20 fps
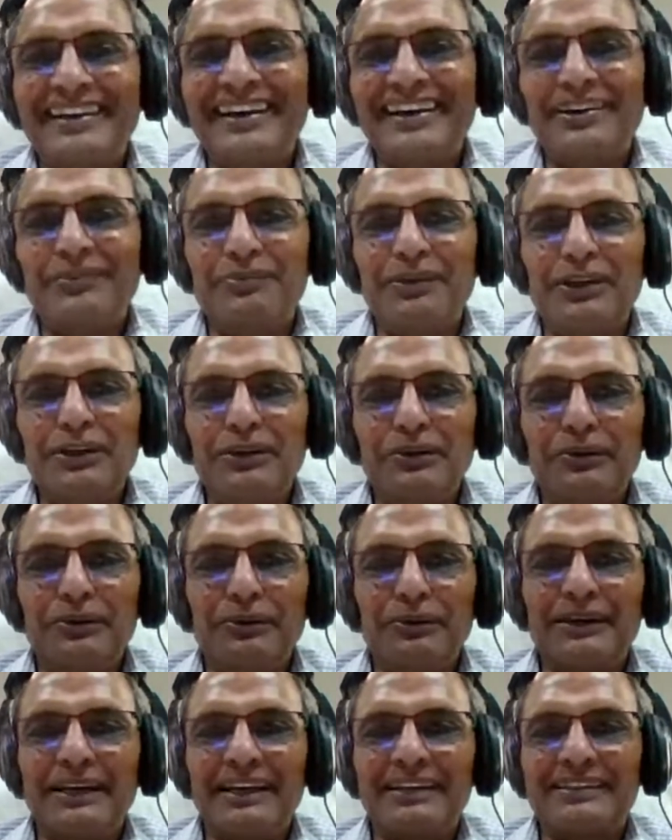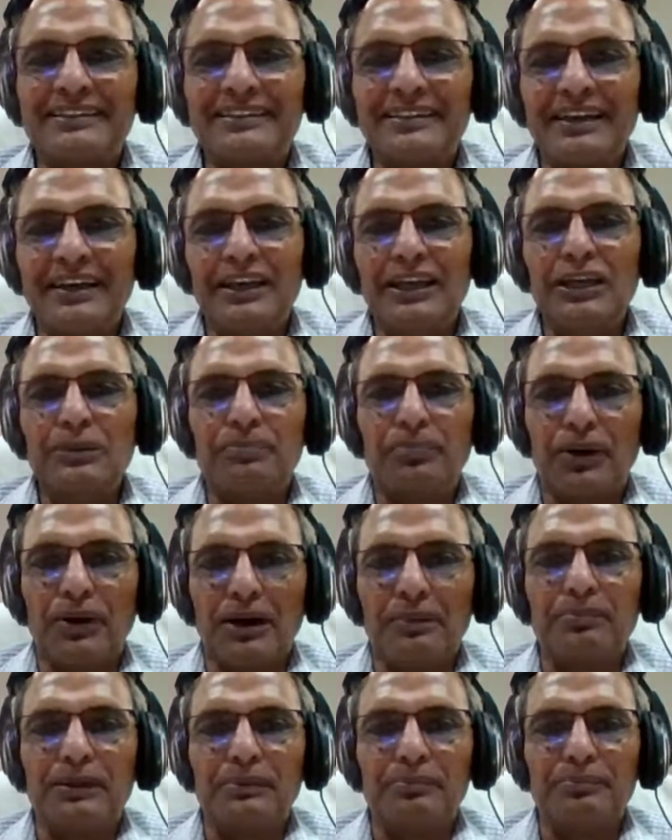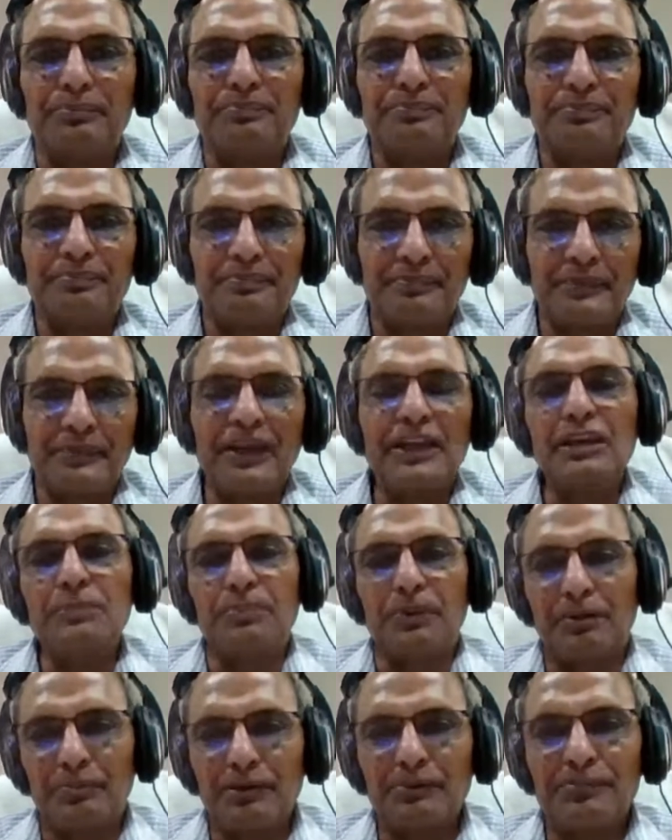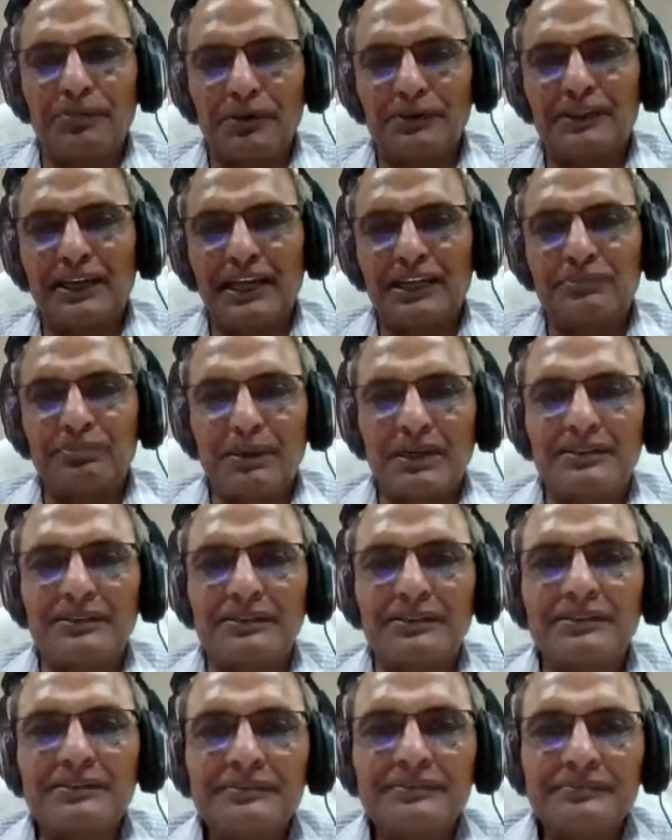yeah, when you look at any problem for that matter,